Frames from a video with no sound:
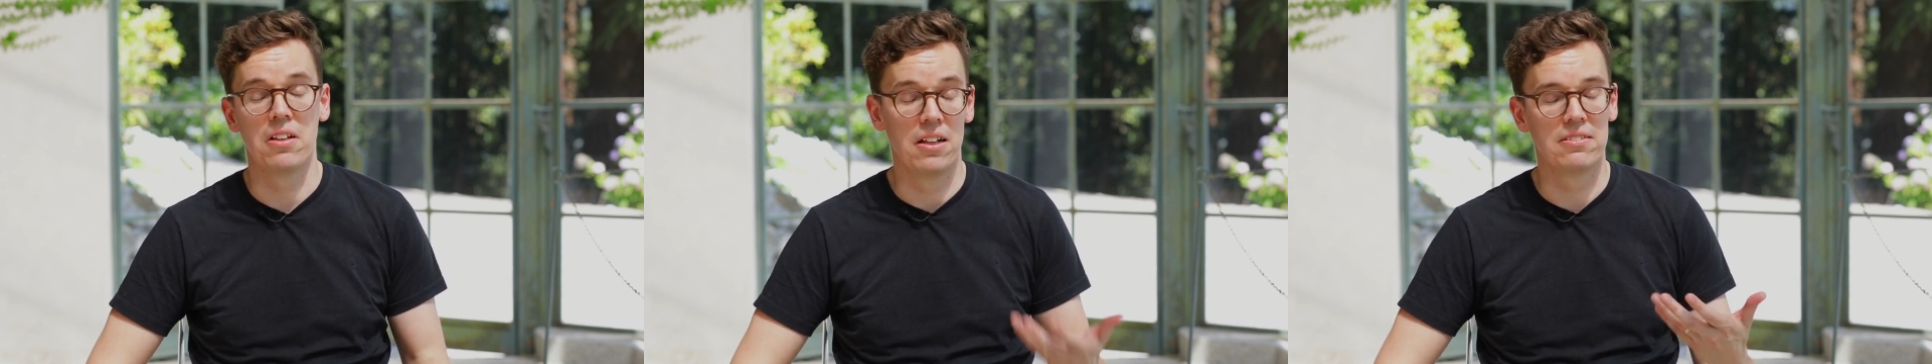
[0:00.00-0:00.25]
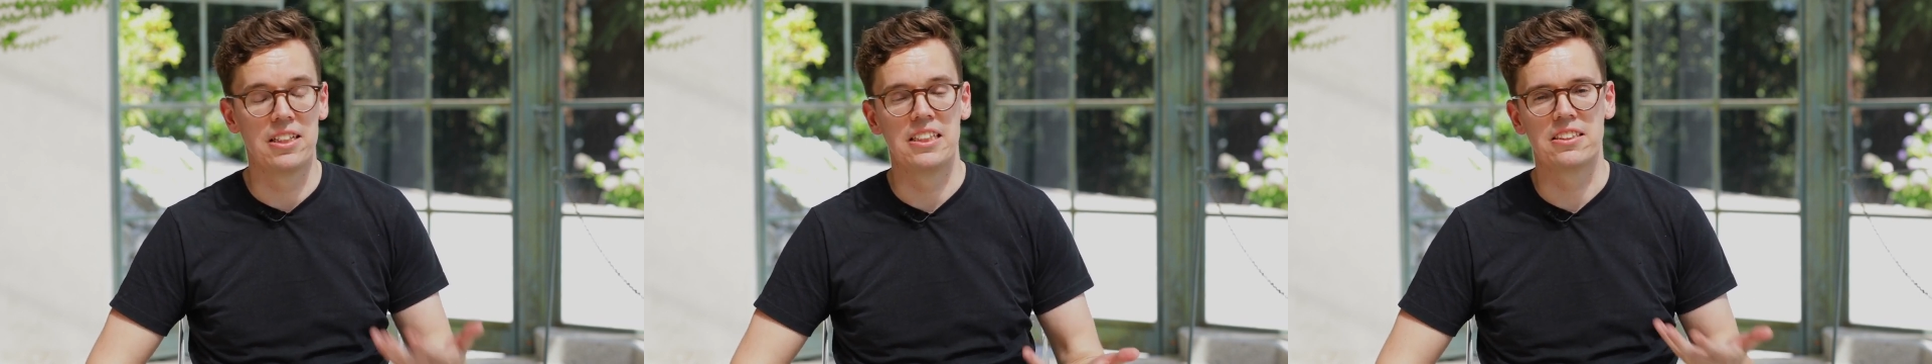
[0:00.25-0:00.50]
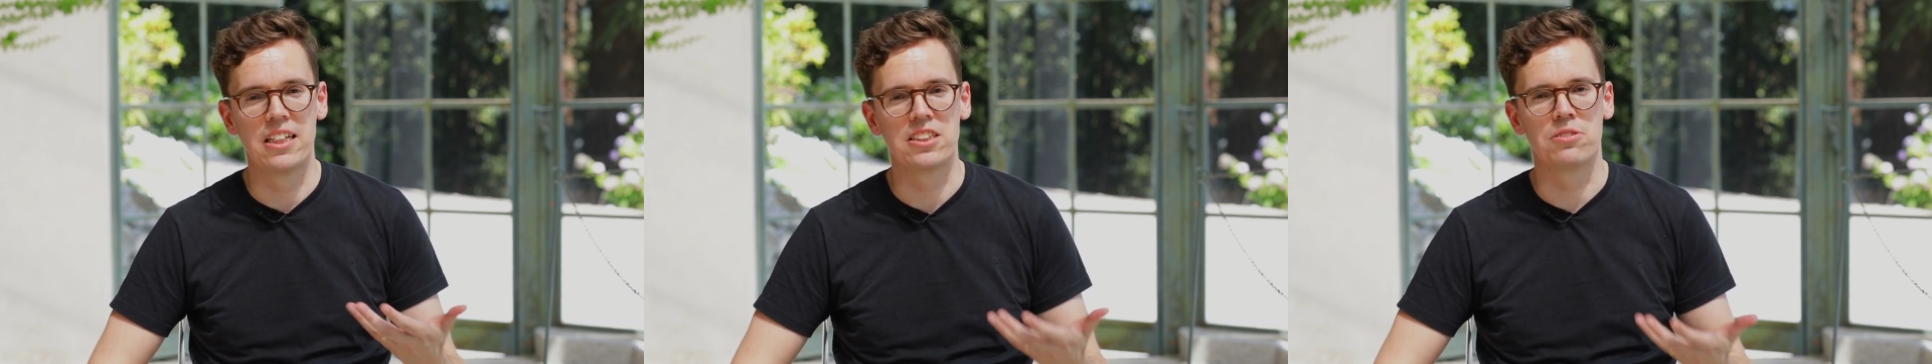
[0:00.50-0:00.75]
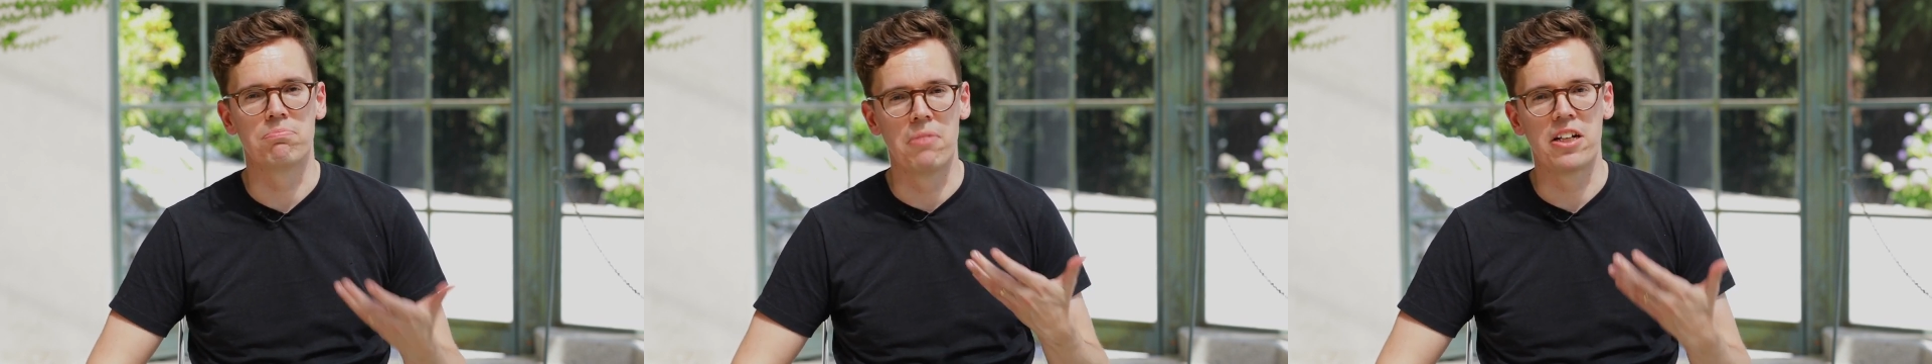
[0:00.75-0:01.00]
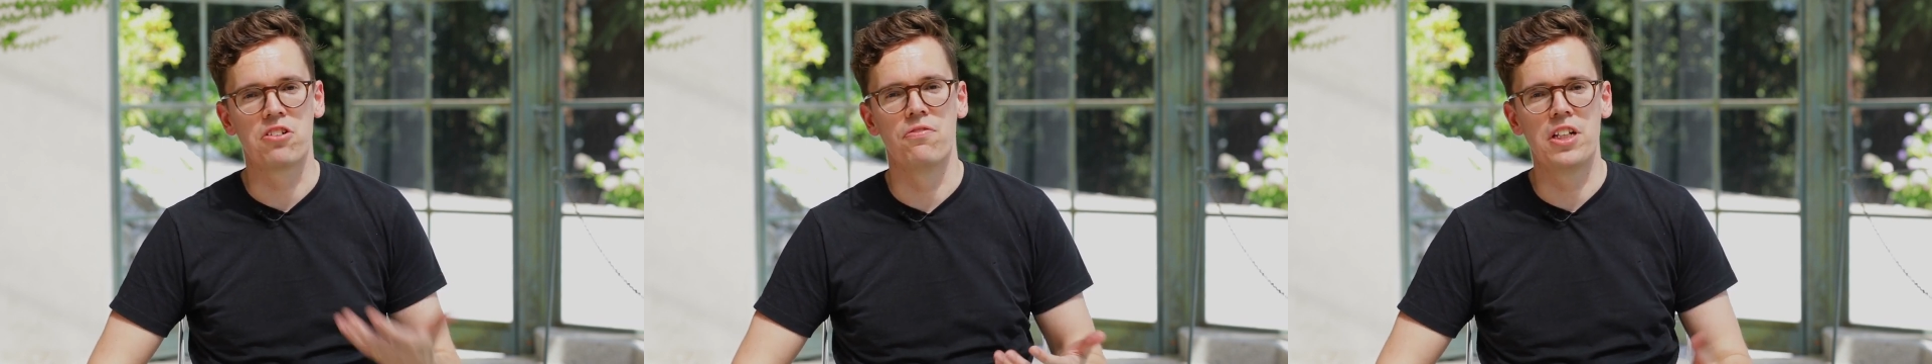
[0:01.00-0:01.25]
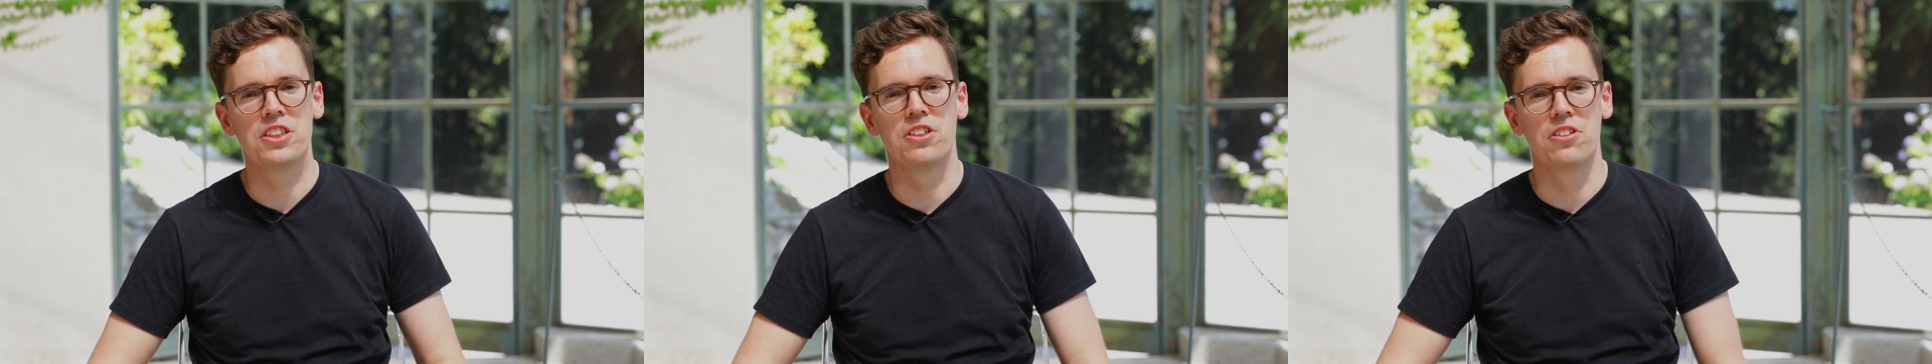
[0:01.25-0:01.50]
At least that's my
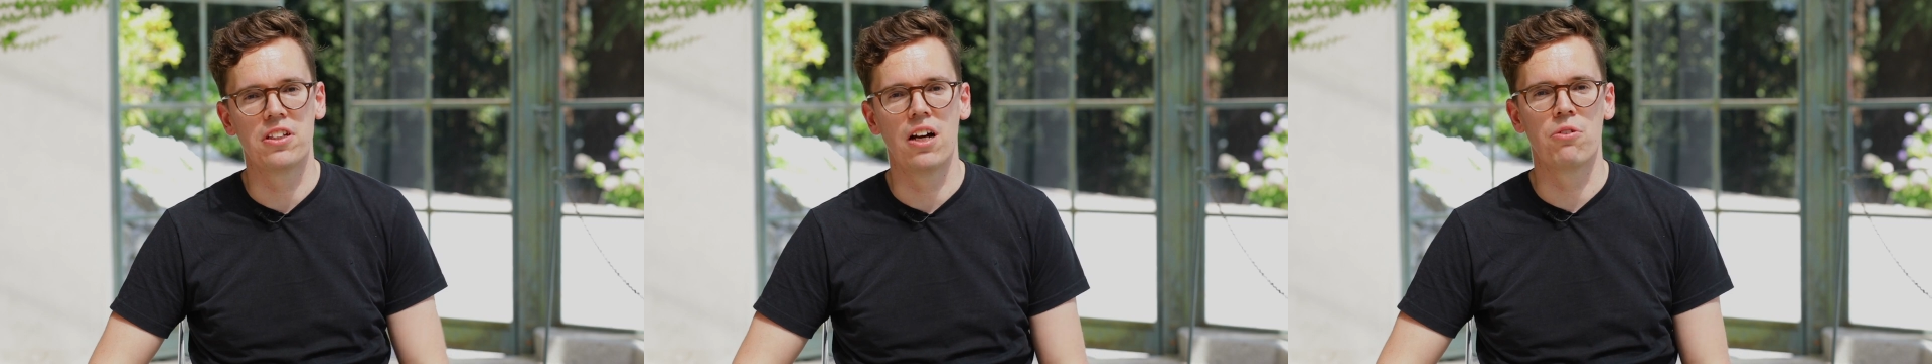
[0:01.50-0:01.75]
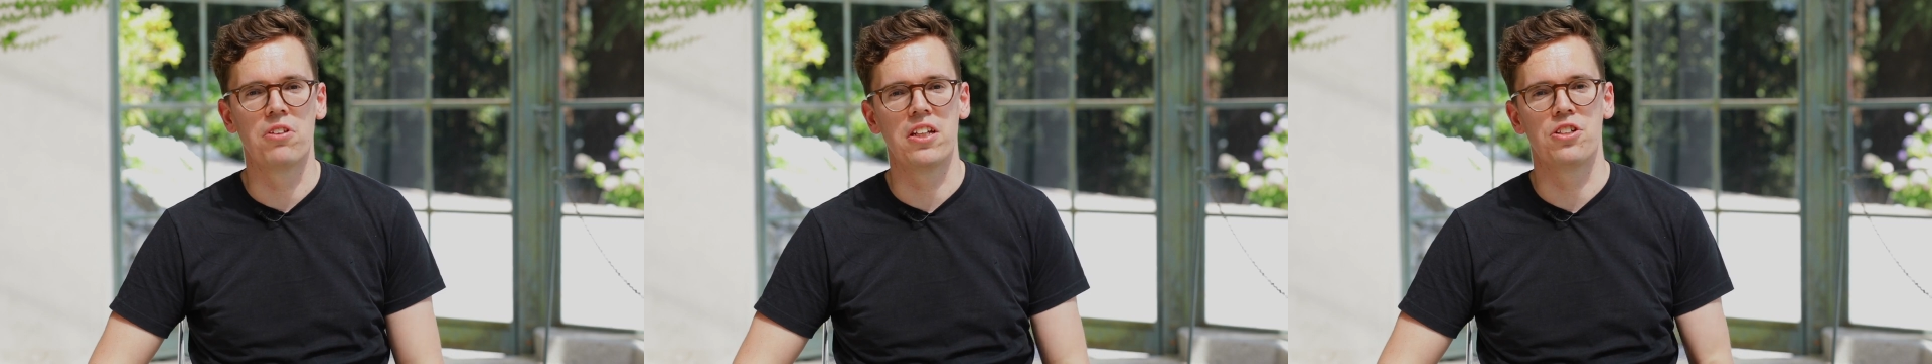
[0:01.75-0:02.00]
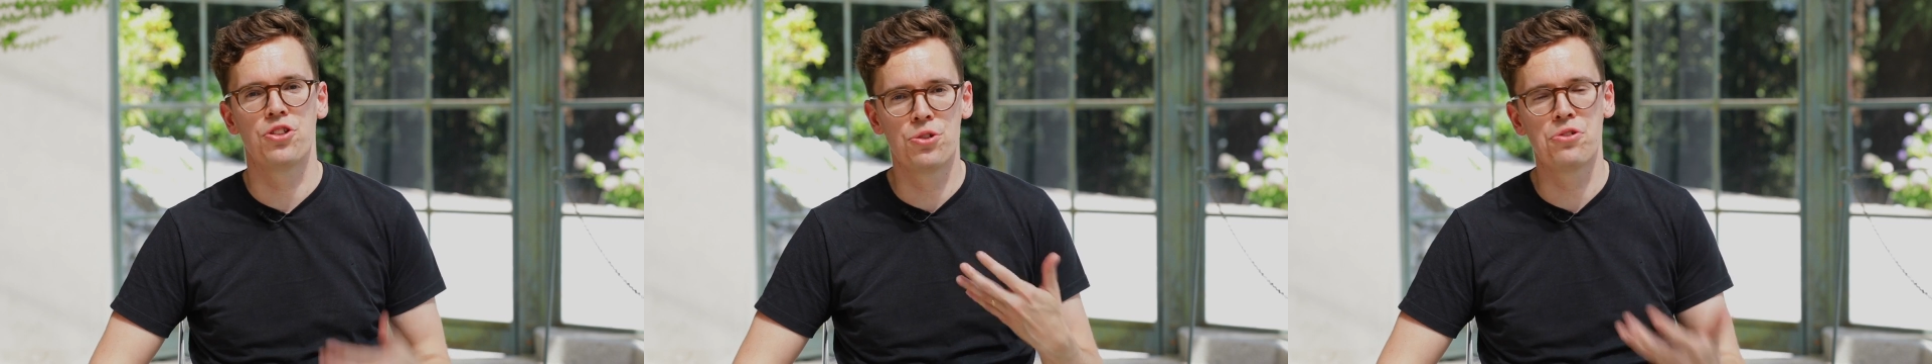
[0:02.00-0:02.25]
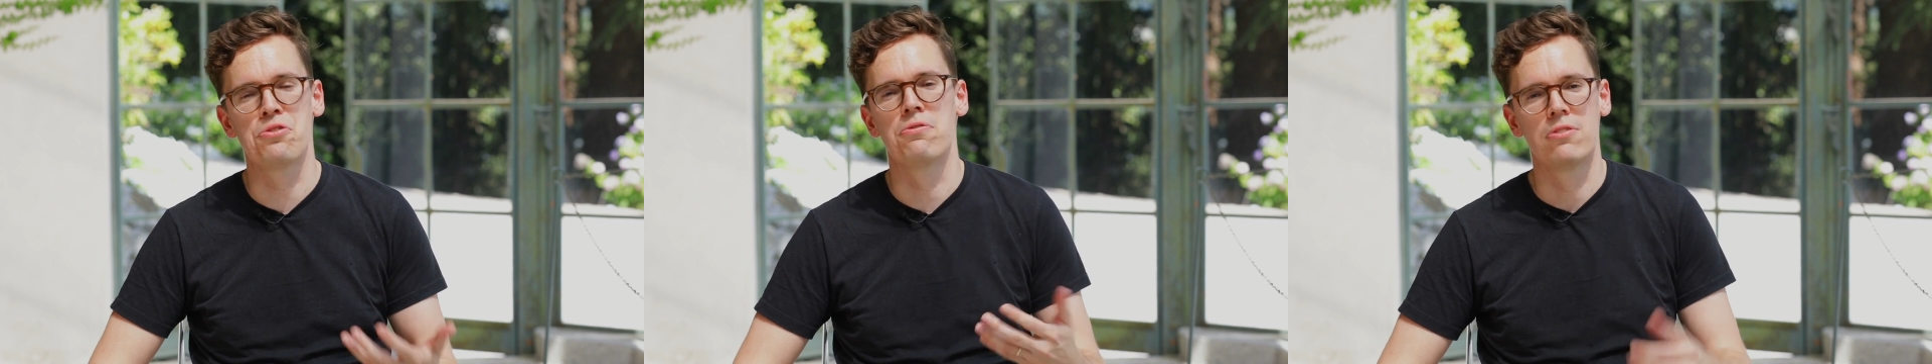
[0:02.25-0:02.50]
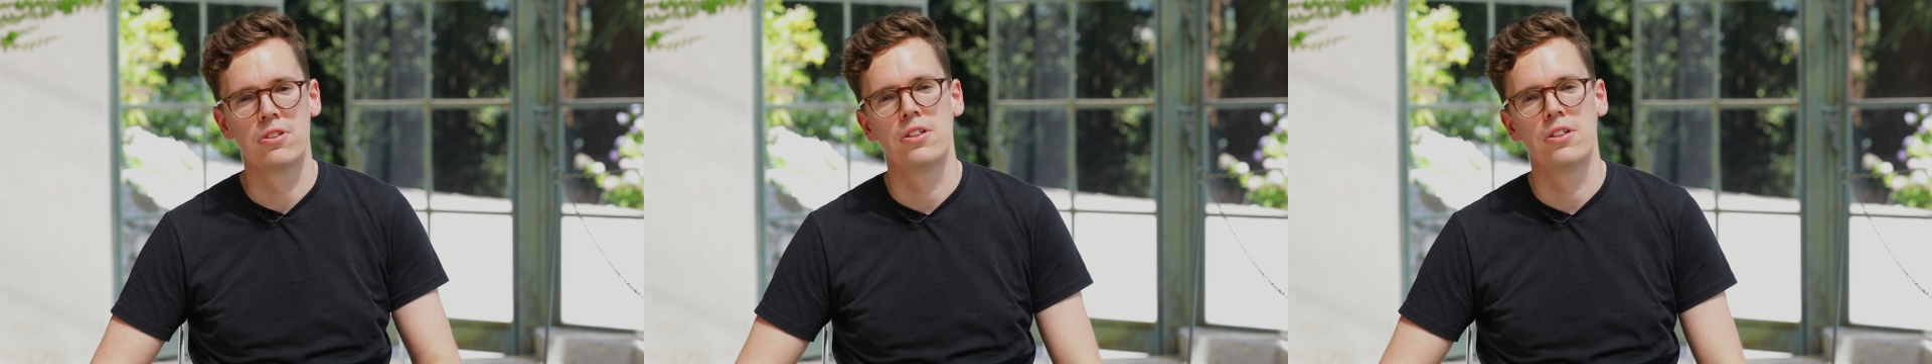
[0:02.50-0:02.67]
conviction, how they should